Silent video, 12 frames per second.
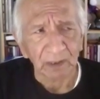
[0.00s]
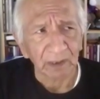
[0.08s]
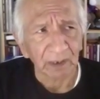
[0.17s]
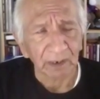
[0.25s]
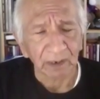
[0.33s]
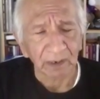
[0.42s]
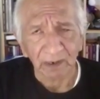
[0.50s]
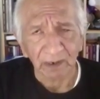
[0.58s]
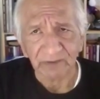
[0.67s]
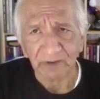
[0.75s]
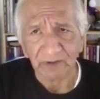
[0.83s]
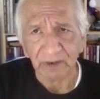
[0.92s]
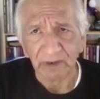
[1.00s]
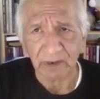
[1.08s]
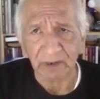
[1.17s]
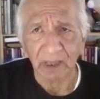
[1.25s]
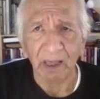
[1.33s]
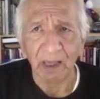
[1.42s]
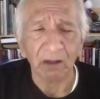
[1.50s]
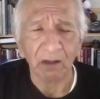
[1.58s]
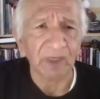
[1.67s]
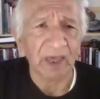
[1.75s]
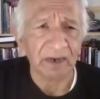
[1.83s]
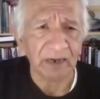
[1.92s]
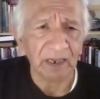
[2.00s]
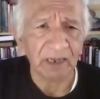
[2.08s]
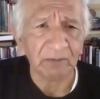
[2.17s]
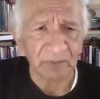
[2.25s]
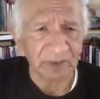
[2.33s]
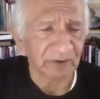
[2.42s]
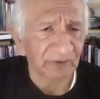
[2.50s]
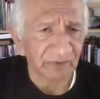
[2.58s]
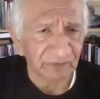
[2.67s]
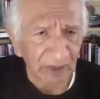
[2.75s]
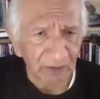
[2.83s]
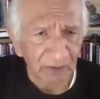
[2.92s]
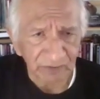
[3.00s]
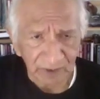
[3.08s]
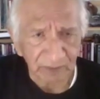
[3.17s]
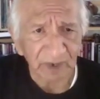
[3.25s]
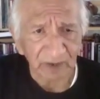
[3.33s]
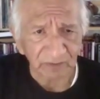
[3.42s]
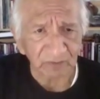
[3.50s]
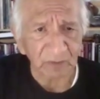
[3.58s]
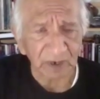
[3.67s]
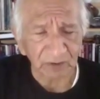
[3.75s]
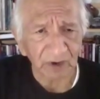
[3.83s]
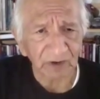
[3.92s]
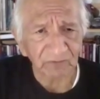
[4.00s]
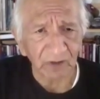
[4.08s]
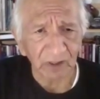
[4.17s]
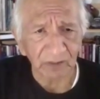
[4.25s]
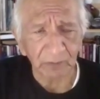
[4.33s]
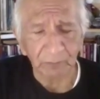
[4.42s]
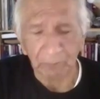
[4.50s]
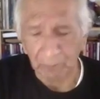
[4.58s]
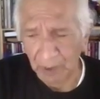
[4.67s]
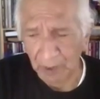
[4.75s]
And then I said, and how that name, because I was named after my grandfather.